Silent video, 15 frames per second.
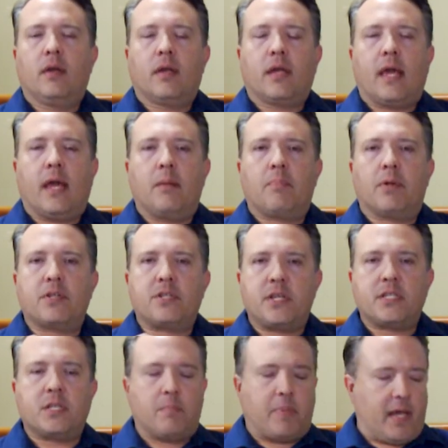can
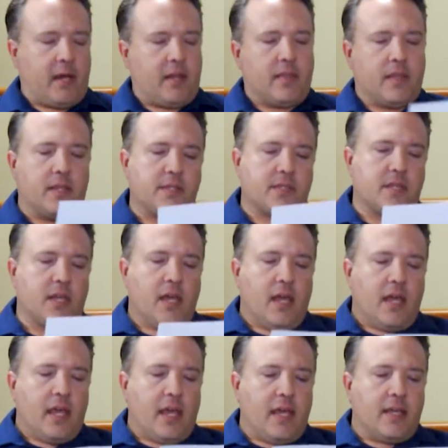participate in this
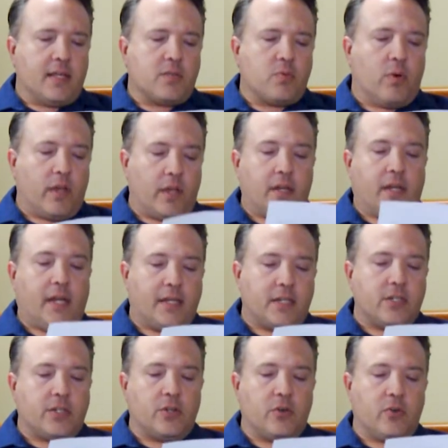is what you need to
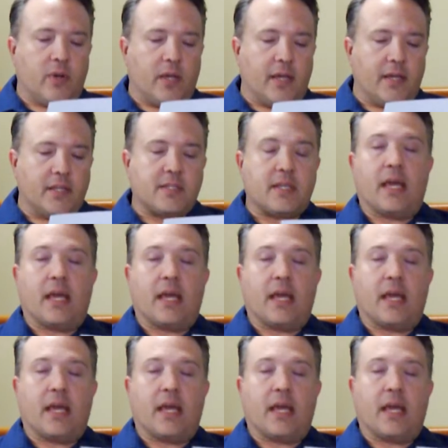do is,